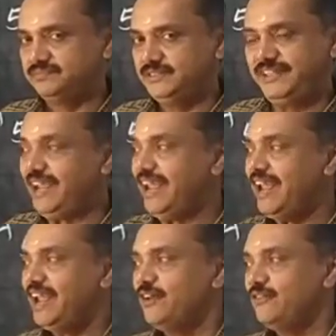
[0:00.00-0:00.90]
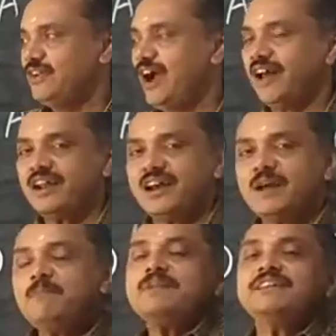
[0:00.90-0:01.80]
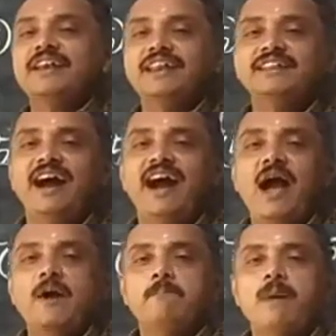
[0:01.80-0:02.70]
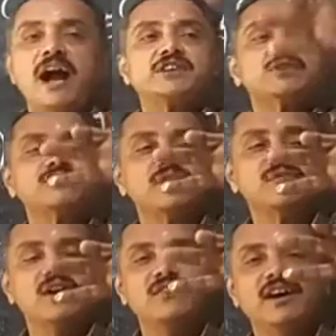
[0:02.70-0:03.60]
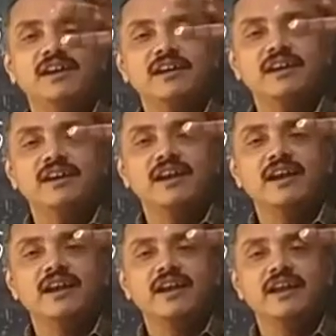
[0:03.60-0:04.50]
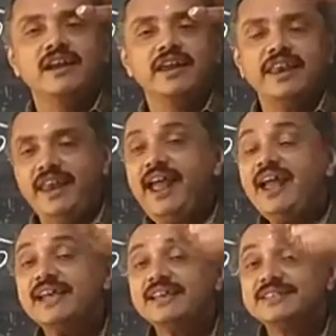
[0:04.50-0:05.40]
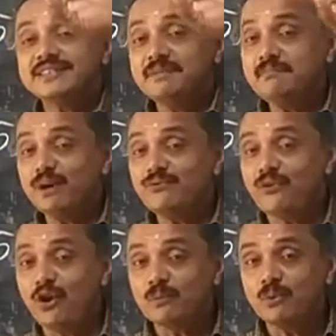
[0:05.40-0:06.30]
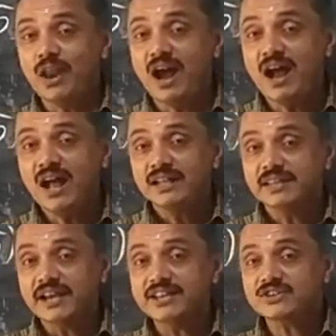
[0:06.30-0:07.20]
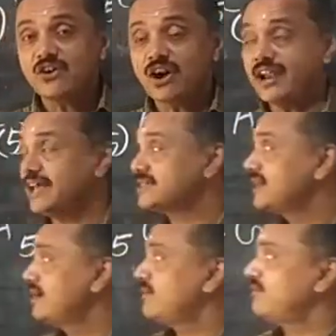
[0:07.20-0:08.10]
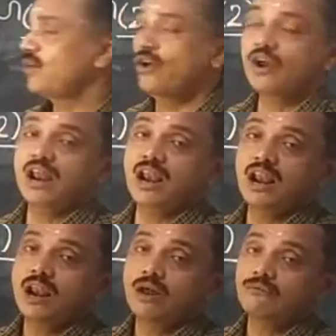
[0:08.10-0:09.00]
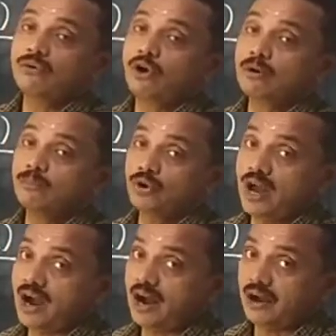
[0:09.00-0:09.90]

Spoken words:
See, we are representing the parts of the flower in a simple formula that is called as floral formula.